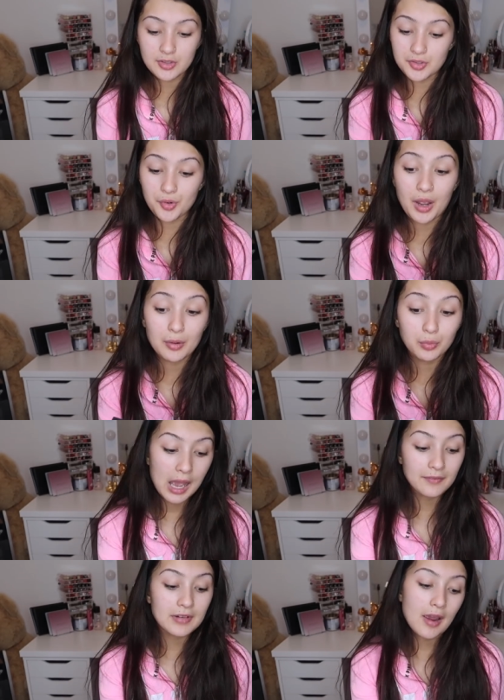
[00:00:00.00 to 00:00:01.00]
So I,
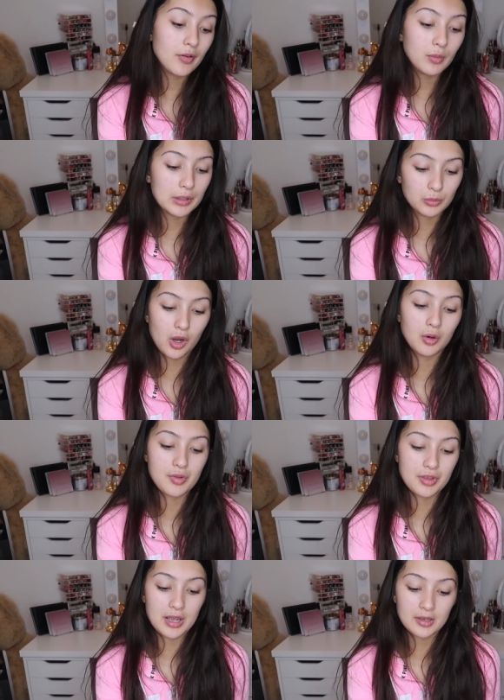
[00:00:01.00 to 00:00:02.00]
I've never went wrong
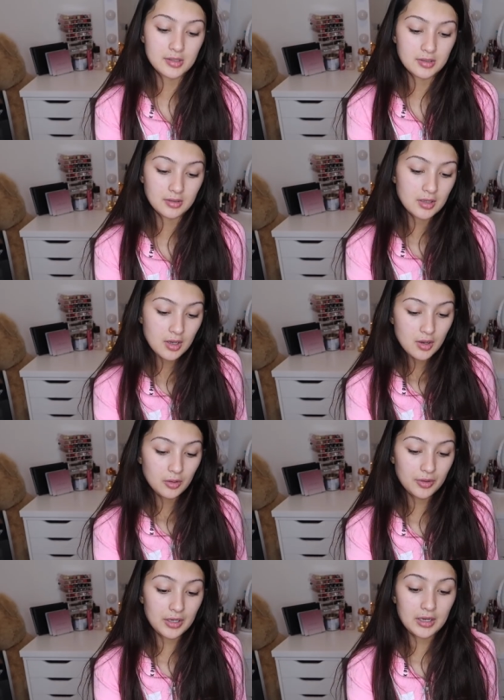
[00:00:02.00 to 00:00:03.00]
with an, Anas
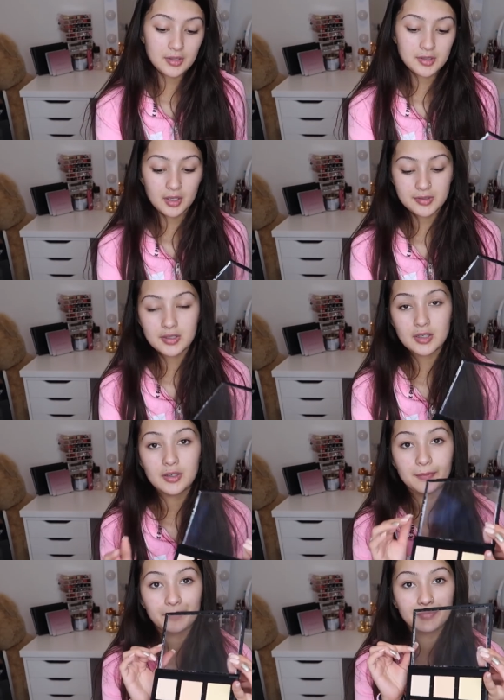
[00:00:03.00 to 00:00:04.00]
with an
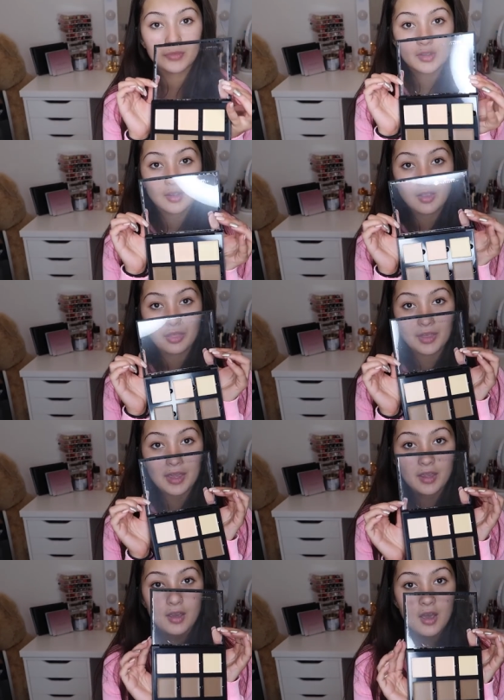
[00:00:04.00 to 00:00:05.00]
Anastasia
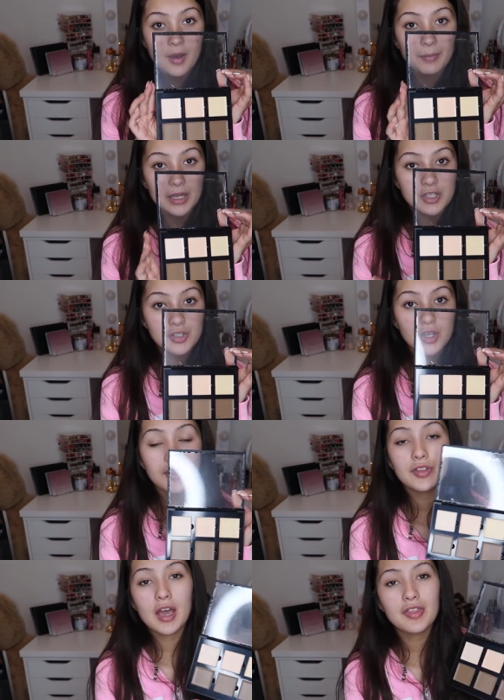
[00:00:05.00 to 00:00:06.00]
thing, but I just
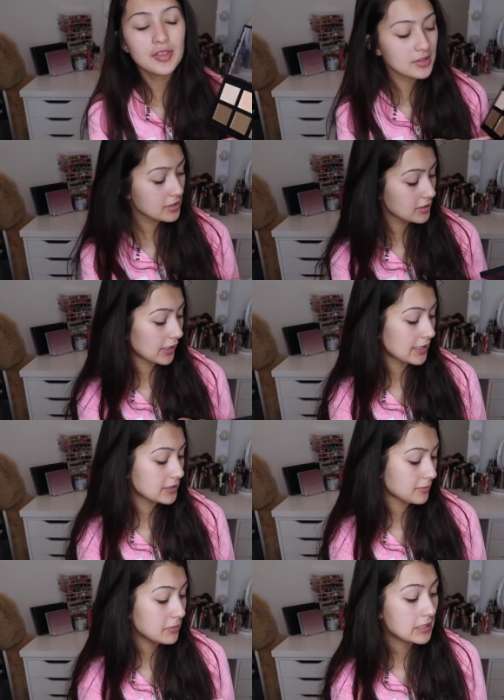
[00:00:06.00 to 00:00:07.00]
got the, I think this is light
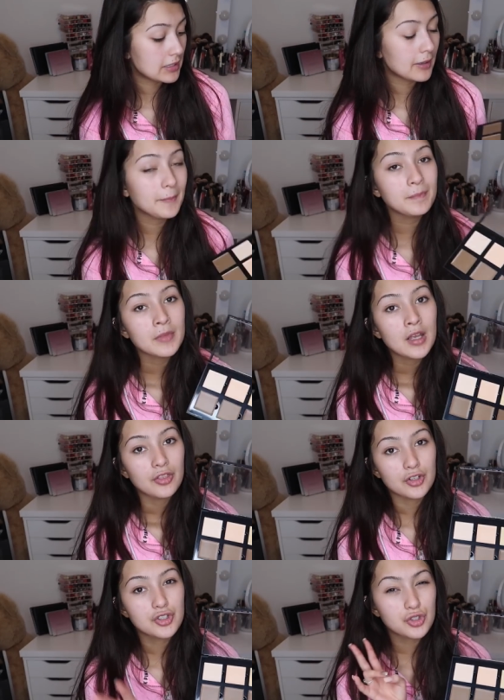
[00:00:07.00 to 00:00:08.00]
to medium.
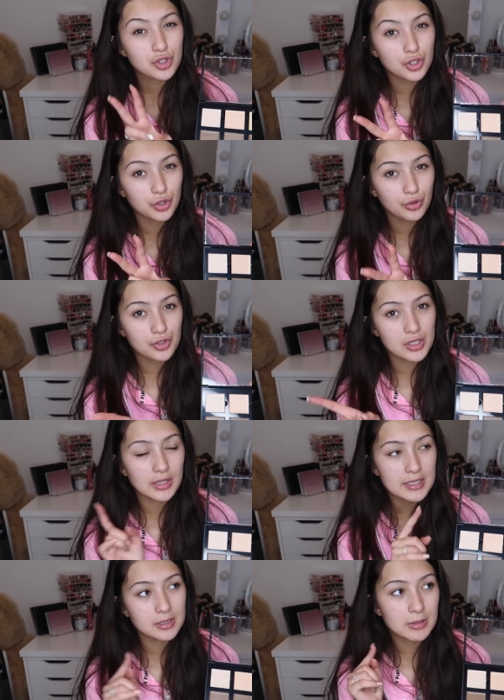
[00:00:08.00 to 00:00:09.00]
There's two, there's a
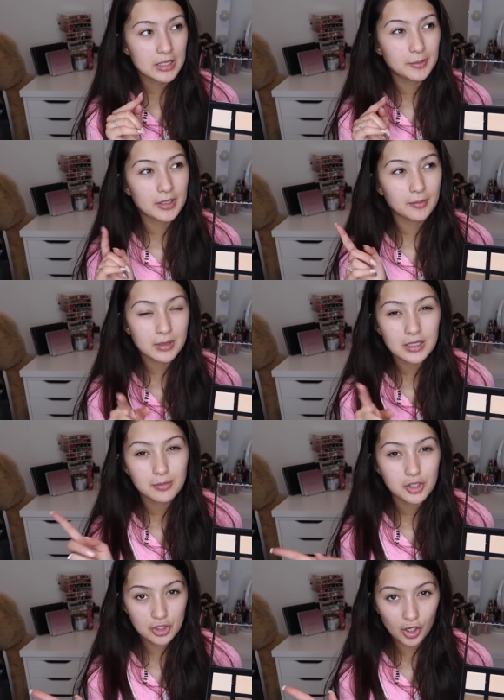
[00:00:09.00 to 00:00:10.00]
light to medium and then a
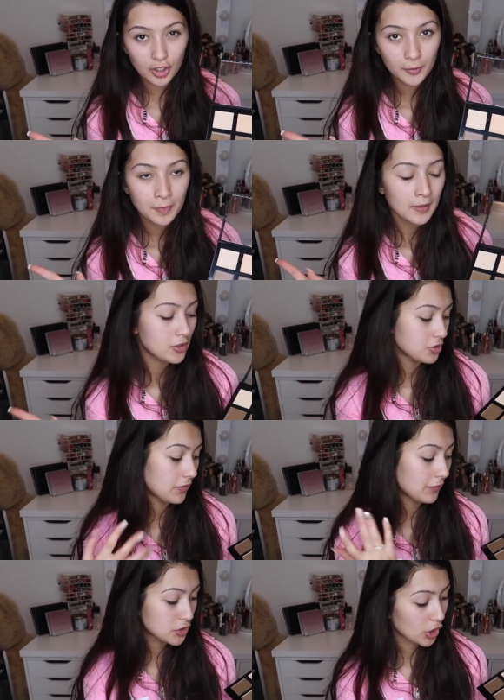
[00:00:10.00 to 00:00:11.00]
medium to dark. So if
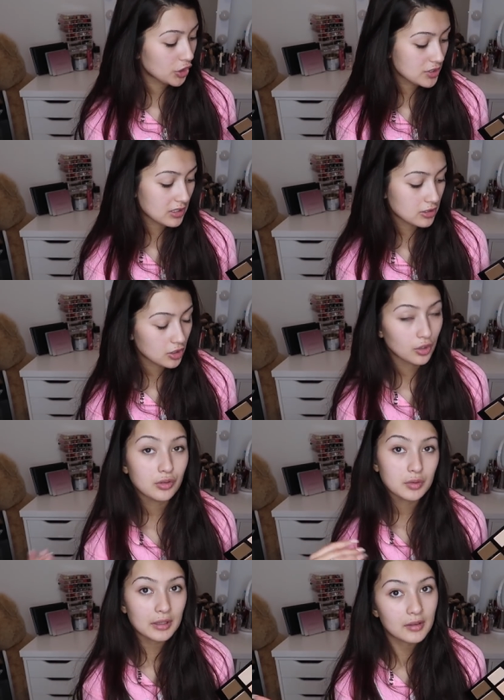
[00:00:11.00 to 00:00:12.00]
you have a darker skin tone,
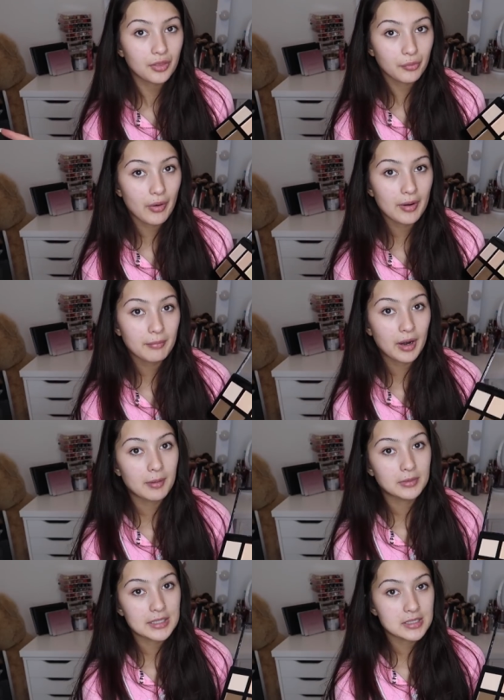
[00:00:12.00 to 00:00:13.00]
you'd get the other one, but
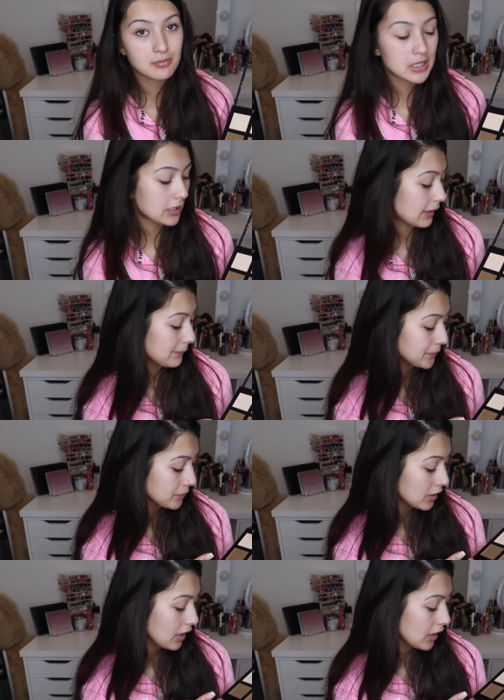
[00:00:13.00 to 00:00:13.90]
I'm light to medium.